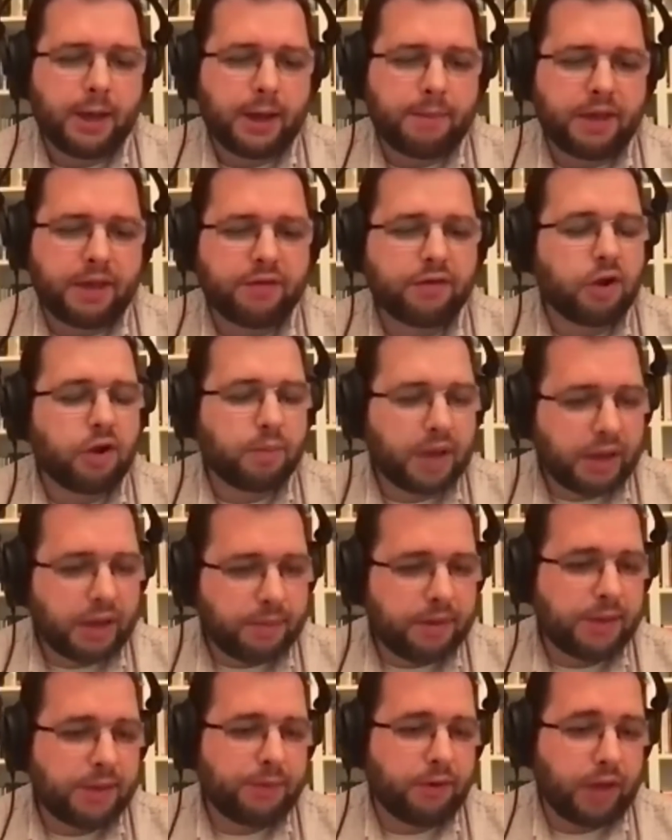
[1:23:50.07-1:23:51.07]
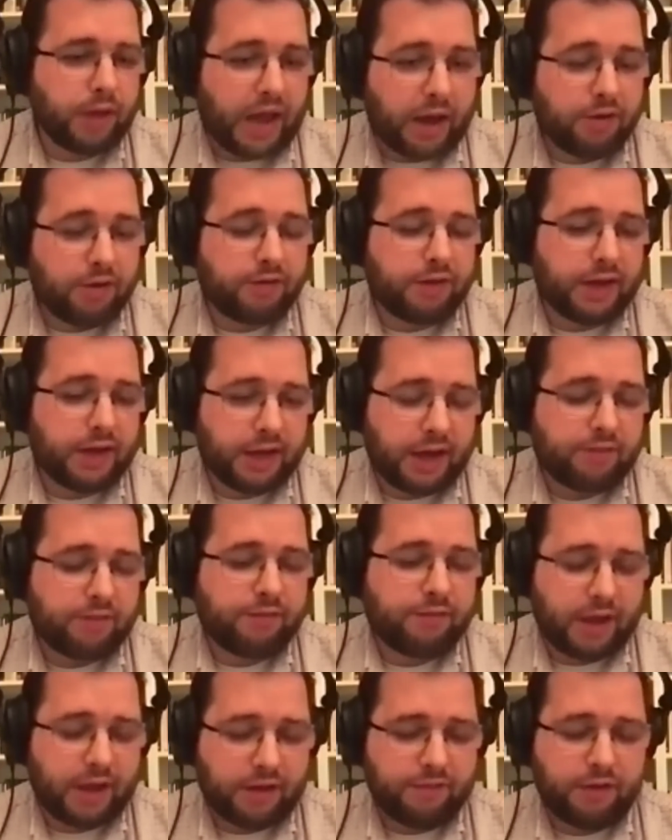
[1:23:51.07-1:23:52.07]
Um, even though many people out of that have
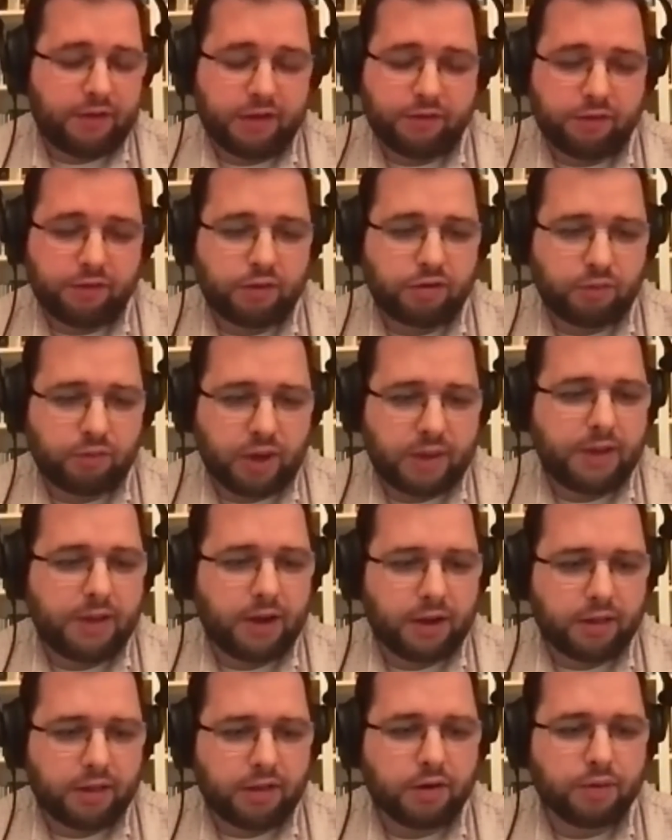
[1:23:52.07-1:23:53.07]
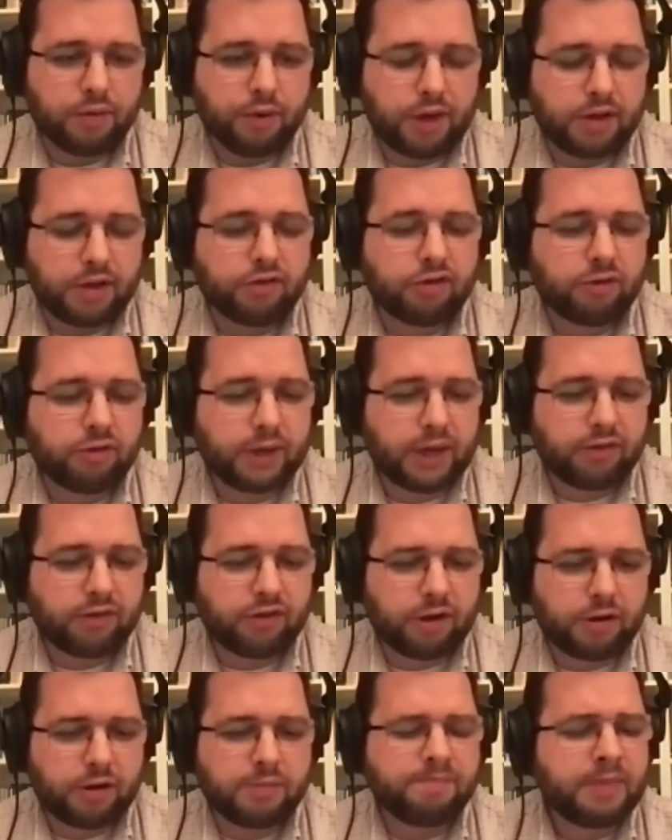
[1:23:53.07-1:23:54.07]
have influence way beyond their reach. And
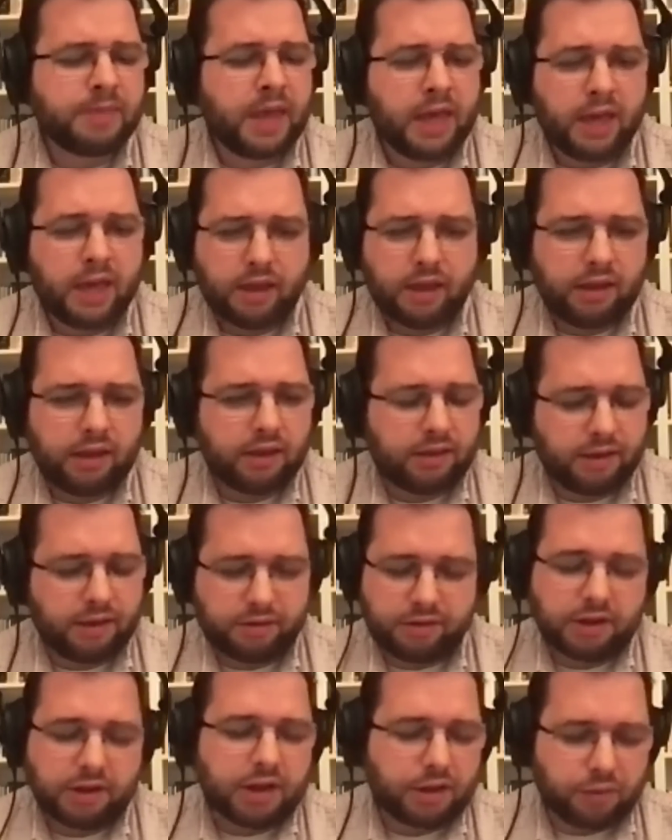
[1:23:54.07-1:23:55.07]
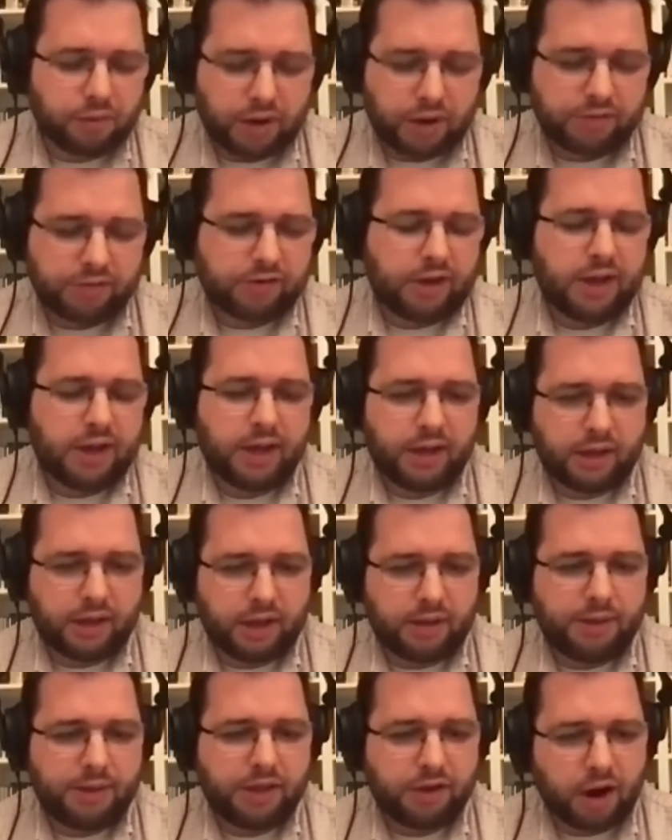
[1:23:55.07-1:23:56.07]
so this is another way of saying
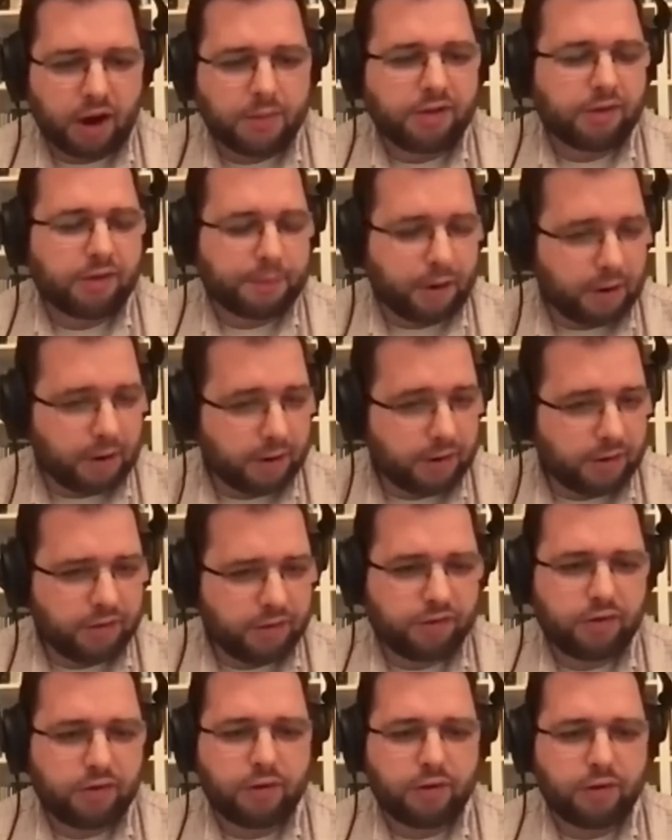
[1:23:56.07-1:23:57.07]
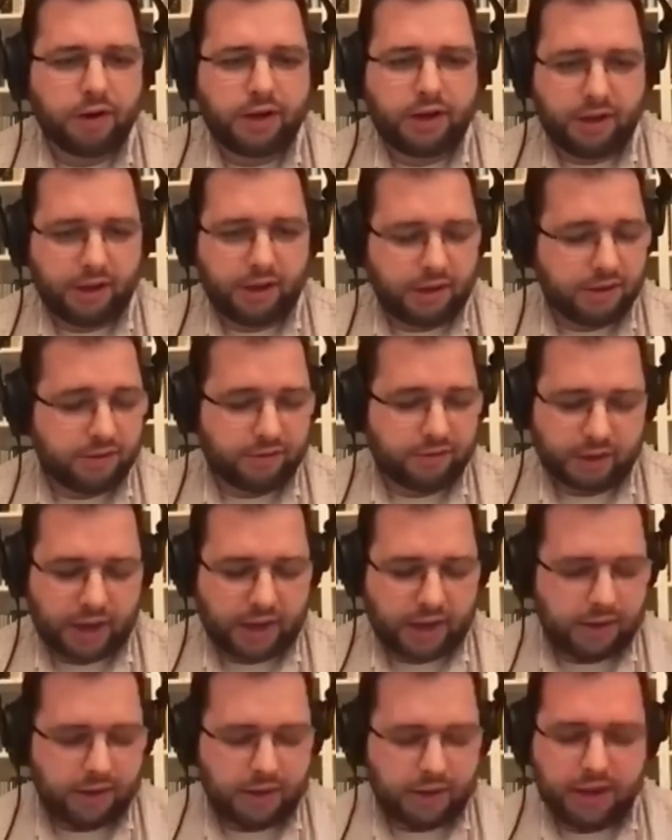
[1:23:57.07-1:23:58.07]
i mean darby's a part of the story he is
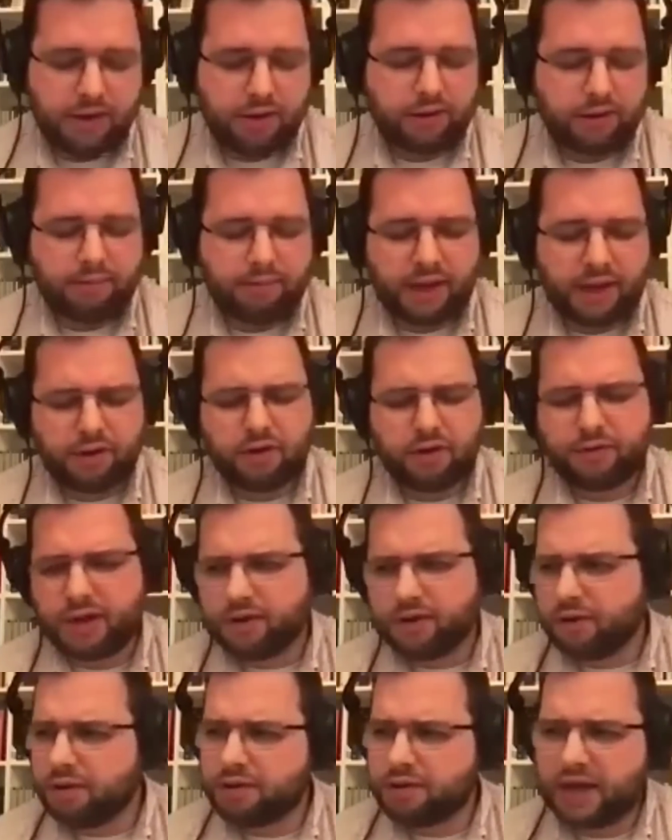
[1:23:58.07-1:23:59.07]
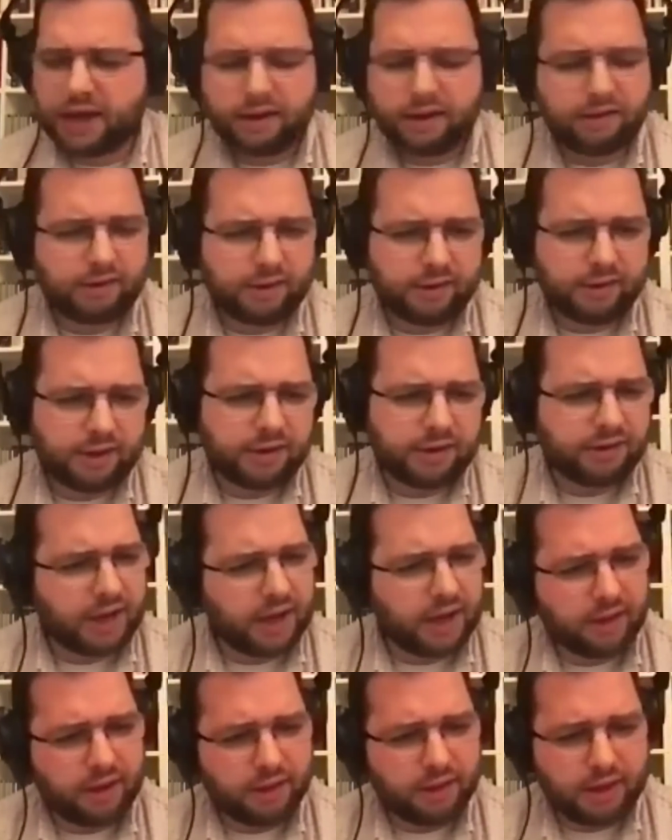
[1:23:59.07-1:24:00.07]
i i, I don't know if i agree with akenson
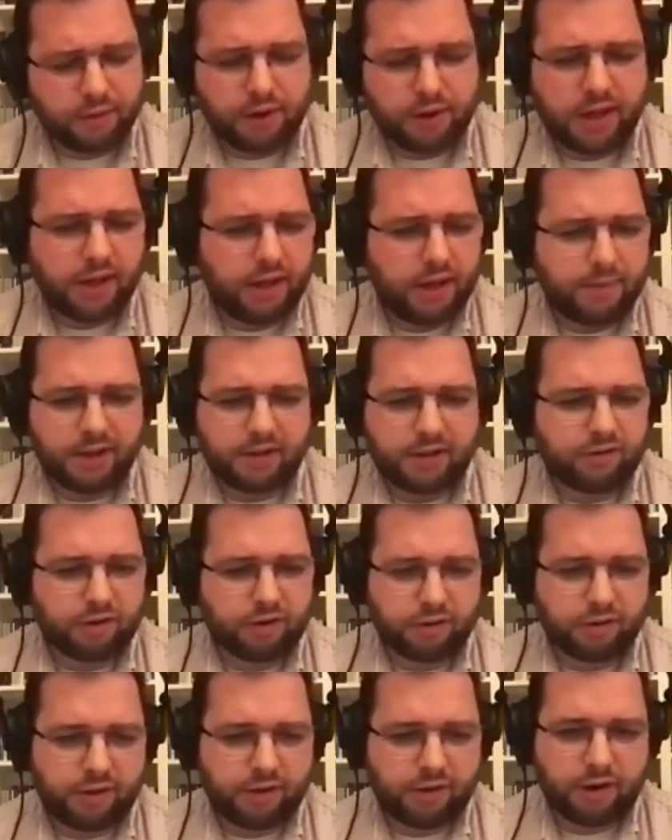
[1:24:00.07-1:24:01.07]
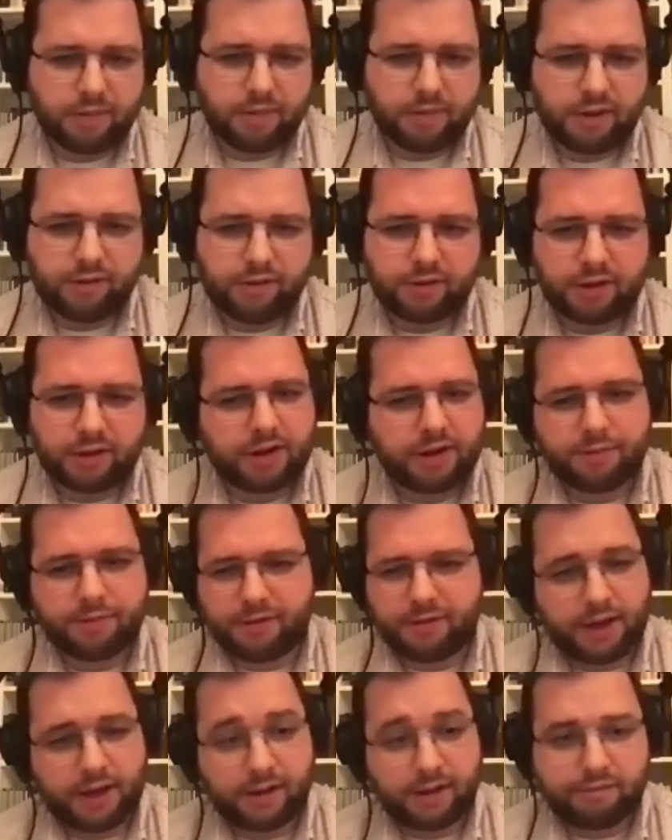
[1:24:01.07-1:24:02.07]
exactly on that ranking but certainly darby's a top
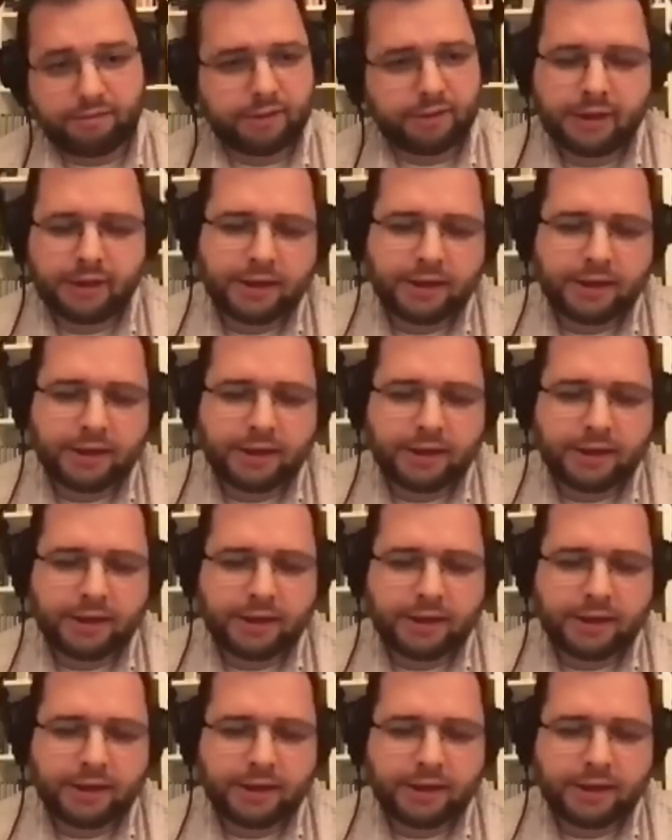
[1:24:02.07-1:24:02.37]
10